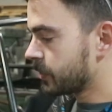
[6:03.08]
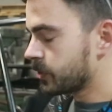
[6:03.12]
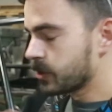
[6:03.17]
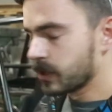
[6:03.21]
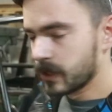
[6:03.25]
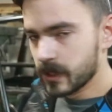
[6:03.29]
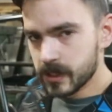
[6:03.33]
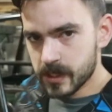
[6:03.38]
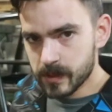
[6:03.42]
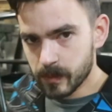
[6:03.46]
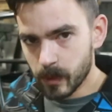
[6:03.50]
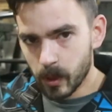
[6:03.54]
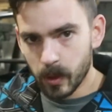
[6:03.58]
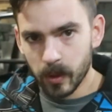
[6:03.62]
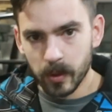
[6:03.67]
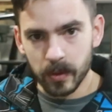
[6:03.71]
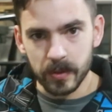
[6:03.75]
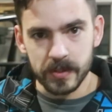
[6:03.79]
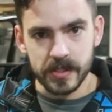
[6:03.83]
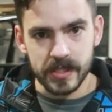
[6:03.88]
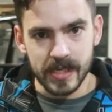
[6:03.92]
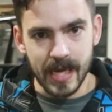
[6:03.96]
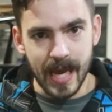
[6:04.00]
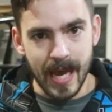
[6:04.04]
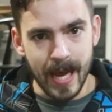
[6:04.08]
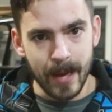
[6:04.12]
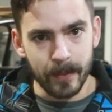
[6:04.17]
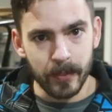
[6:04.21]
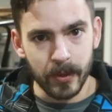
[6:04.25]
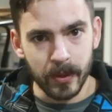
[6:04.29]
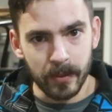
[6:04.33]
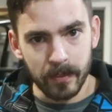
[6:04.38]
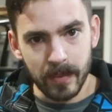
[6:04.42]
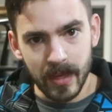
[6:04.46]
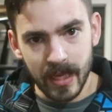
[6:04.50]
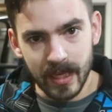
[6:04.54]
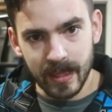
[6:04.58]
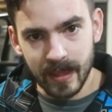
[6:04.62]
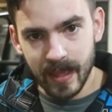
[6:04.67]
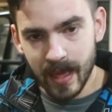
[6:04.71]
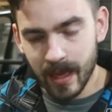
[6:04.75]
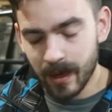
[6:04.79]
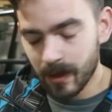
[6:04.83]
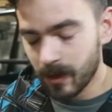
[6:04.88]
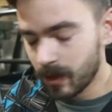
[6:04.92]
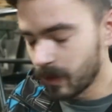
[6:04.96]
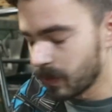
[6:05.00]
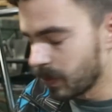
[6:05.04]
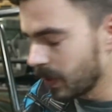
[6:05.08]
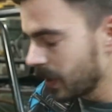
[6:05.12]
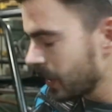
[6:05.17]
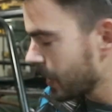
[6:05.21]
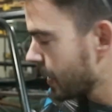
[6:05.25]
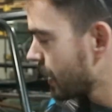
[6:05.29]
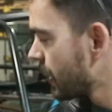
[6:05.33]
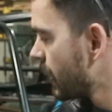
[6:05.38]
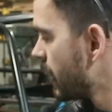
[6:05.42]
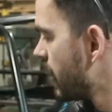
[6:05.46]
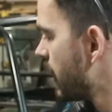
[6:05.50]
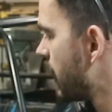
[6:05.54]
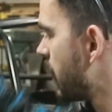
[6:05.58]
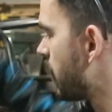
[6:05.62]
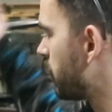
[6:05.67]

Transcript: drilling some holes, tapping them, making that all work.